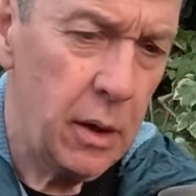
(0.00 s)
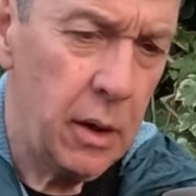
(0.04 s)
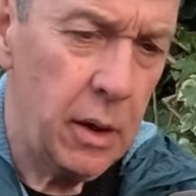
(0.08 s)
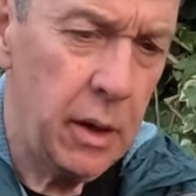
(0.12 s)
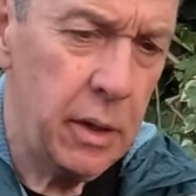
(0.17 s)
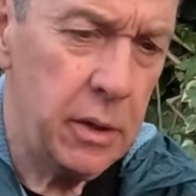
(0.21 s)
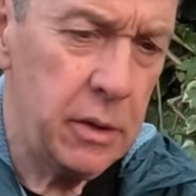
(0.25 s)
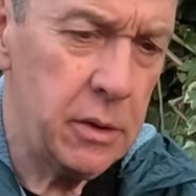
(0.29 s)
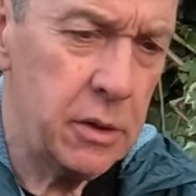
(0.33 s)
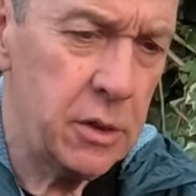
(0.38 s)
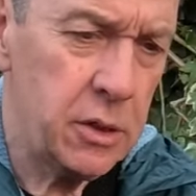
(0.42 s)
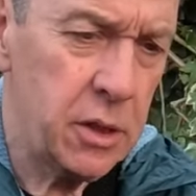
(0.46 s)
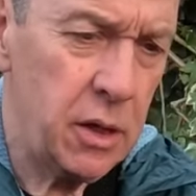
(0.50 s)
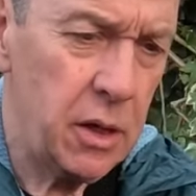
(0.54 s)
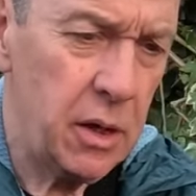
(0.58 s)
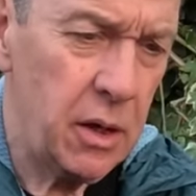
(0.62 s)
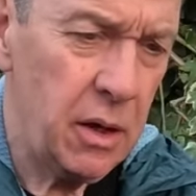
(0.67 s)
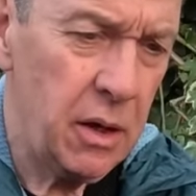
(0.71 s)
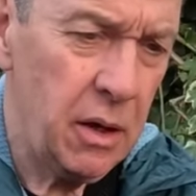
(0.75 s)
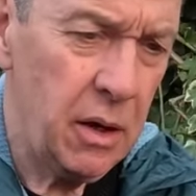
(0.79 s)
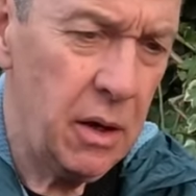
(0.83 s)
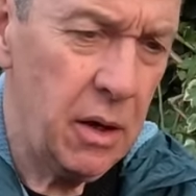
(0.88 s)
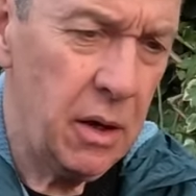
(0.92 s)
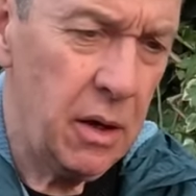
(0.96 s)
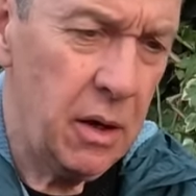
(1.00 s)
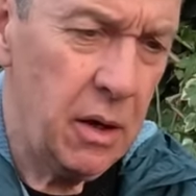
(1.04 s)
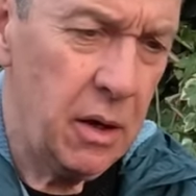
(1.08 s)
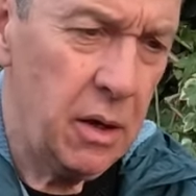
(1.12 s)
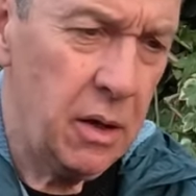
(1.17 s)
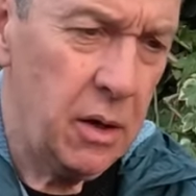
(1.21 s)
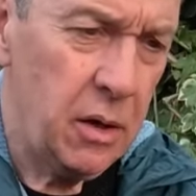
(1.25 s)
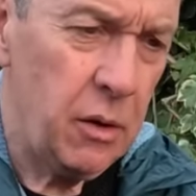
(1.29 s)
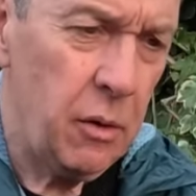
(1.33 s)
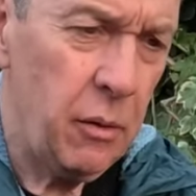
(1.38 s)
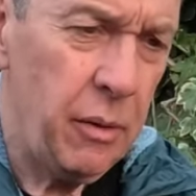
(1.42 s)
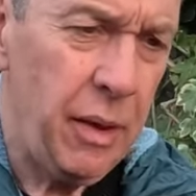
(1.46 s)
And you
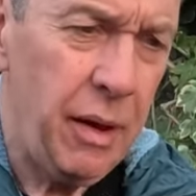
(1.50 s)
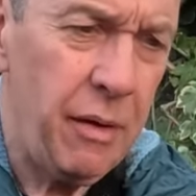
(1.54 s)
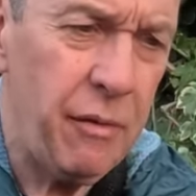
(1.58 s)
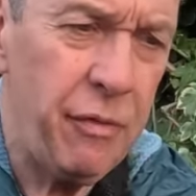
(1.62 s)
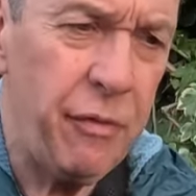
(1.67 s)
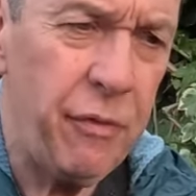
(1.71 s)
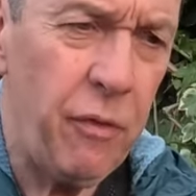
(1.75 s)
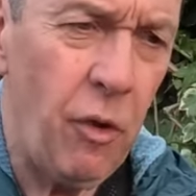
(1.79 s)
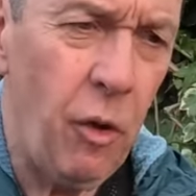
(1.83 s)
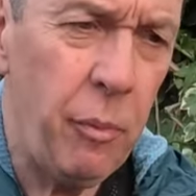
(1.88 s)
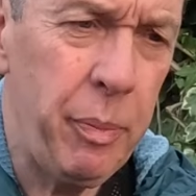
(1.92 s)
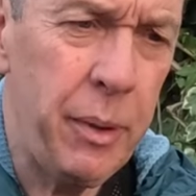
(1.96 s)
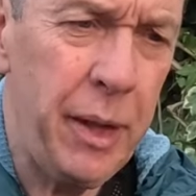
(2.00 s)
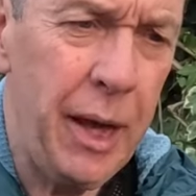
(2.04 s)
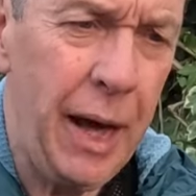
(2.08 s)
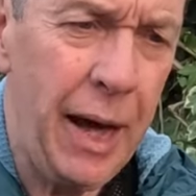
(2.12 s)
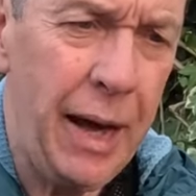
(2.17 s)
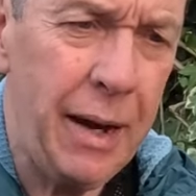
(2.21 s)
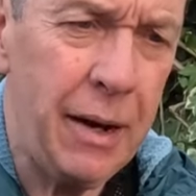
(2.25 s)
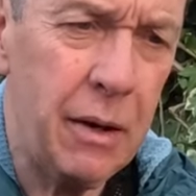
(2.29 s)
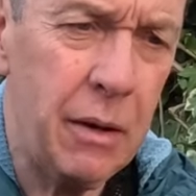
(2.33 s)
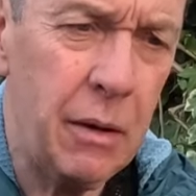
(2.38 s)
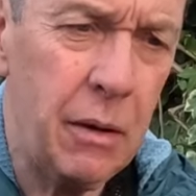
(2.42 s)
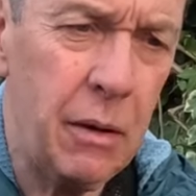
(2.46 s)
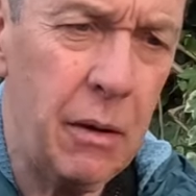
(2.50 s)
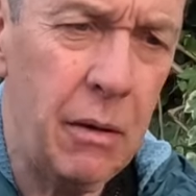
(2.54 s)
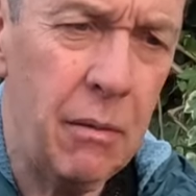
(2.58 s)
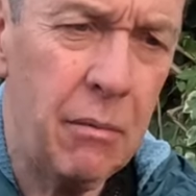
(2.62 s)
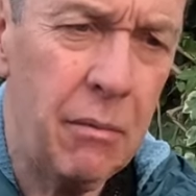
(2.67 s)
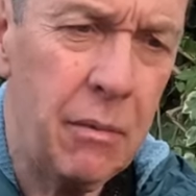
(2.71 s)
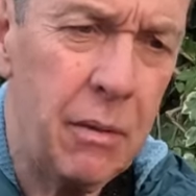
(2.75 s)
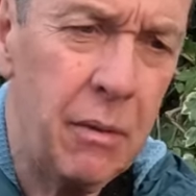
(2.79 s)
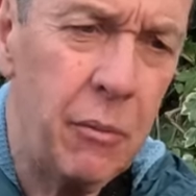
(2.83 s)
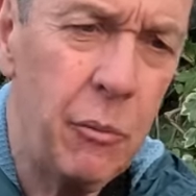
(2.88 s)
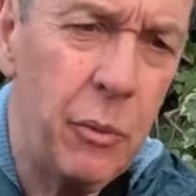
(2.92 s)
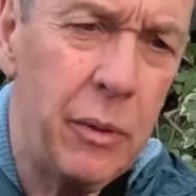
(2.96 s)
know, that floppy handle
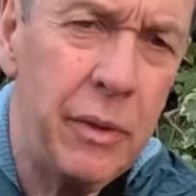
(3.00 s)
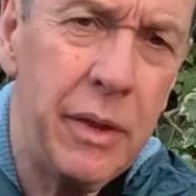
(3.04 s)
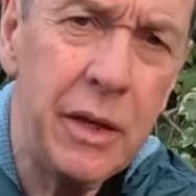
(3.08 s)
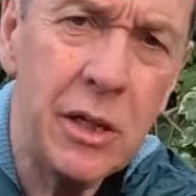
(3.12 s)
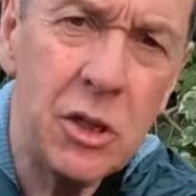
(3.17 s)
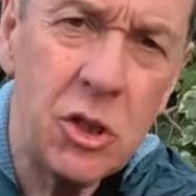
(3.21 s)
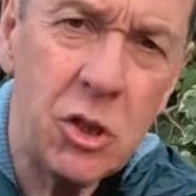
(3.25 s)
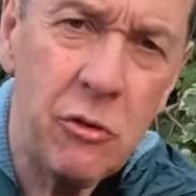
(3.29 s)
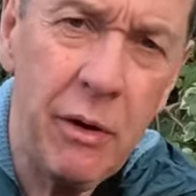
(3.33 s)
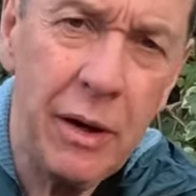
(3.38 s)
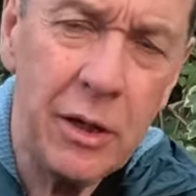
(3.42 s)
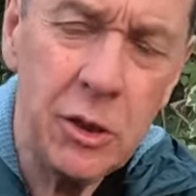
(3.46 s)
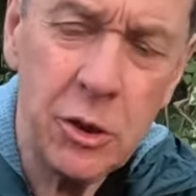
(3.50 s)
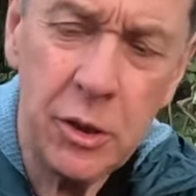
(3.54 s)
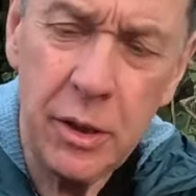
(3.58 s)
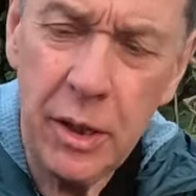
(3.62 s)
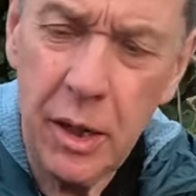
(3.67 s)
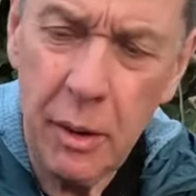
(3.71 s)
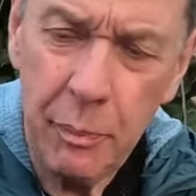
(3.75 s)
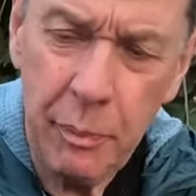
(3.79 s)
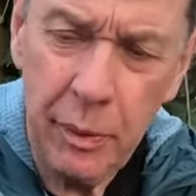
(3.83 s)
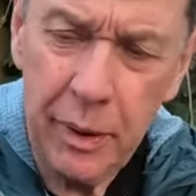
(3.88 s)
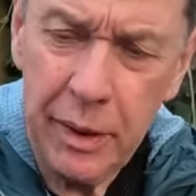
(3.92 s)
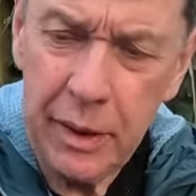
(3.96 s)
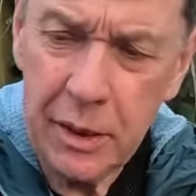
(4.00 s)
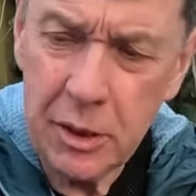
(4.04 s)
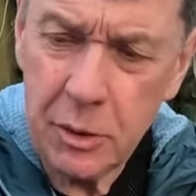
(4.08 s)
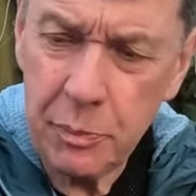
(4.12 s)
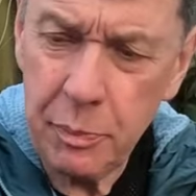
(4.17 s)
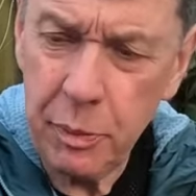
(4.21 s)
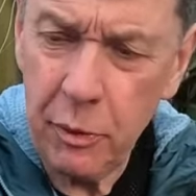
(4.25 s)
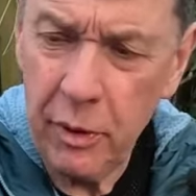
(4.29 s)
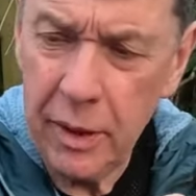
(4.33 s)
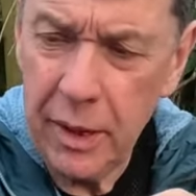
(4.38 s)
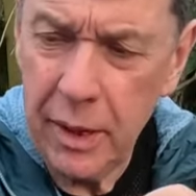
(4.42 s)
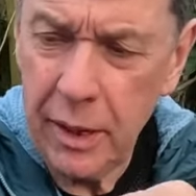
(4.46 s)
with this stretched neoprene is
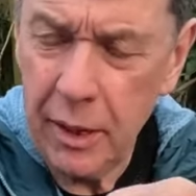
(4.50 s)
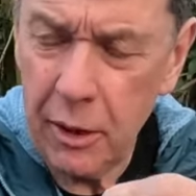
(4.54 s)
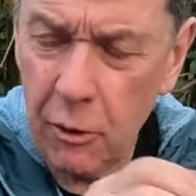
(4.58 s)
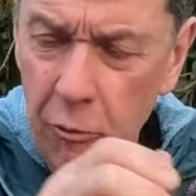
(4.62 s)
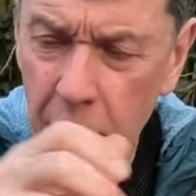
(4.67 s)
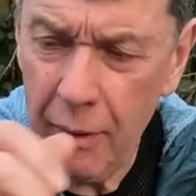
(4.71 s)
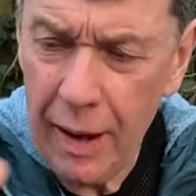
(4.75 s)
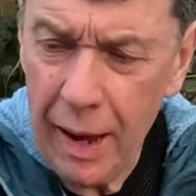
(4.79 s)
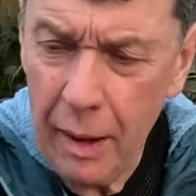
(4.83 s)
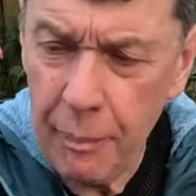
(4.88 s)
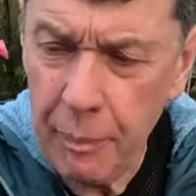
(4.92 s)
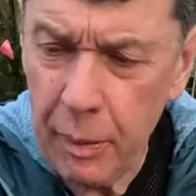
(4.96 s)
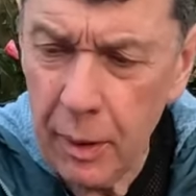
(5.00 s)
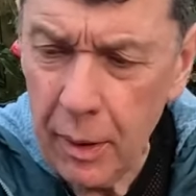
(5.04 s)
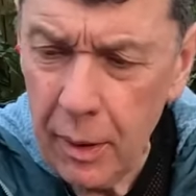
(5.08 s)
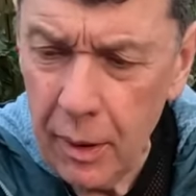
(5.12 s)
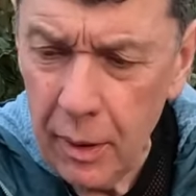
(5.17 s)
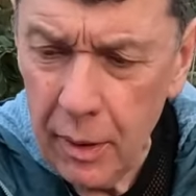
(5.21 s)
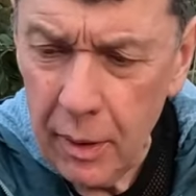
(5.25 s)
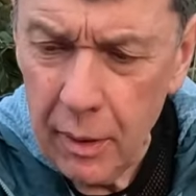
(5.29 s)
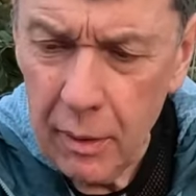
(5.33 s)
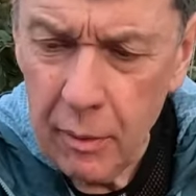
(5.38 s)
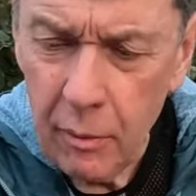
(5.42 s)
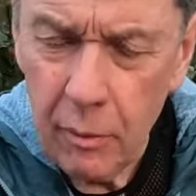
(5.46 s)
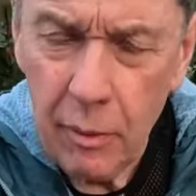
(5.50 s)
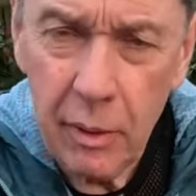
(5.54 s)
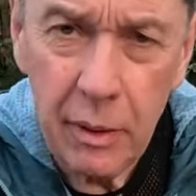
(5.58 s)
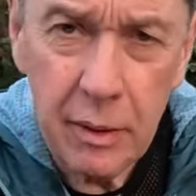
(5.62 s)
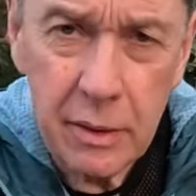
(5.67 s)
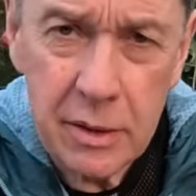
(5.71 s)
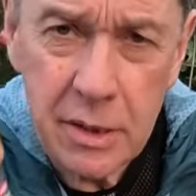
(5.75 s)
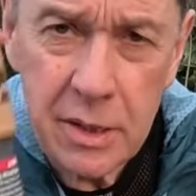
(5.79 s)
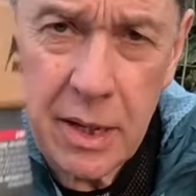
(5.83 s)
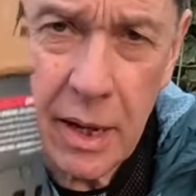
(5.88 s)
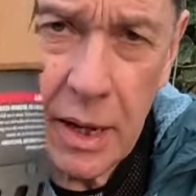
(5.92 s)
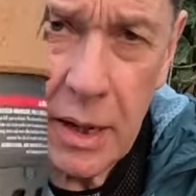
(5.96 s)
pretty crap,
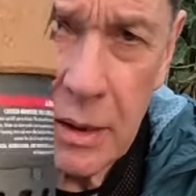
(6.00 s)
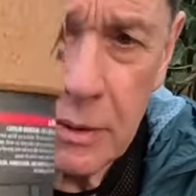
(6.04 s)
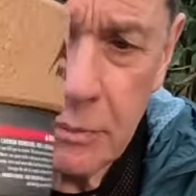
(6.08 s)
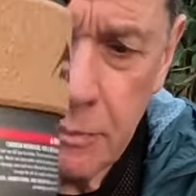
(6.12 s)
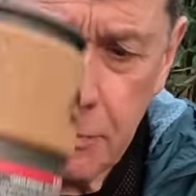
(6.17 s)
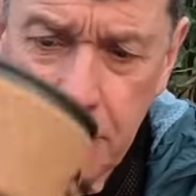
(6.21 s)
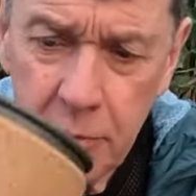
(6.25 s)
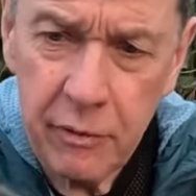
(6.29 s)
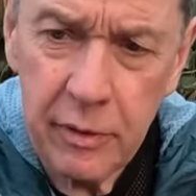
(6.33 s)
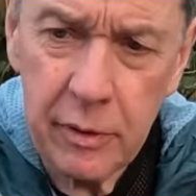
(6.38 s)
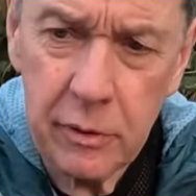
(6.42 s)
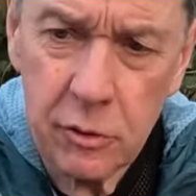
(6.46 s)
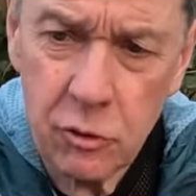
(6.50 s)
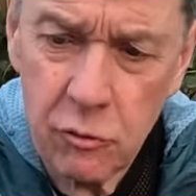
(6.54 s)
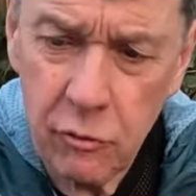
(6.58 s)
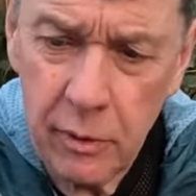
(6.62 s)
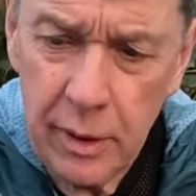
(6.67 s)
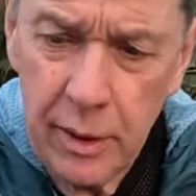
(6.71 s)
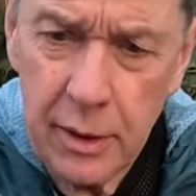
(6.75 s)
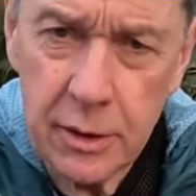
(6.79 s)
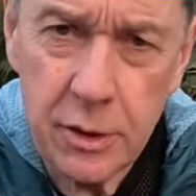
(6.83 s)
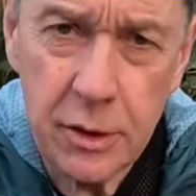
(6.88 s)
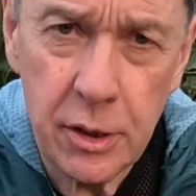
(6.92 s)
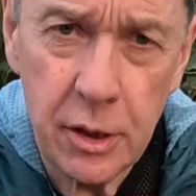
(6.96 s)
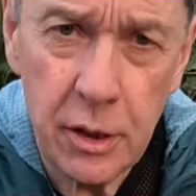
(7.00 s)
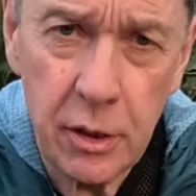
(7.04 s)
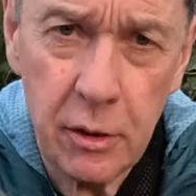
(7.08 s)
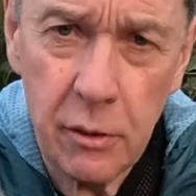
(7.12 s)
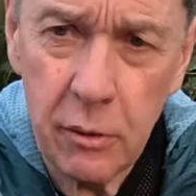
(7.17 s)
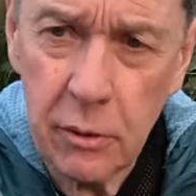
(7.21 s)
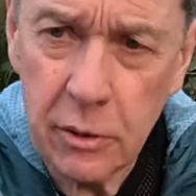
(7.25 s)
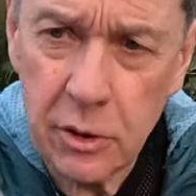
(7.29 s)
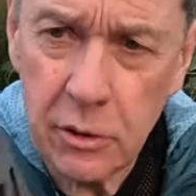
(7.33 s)
whereas that feels really secure.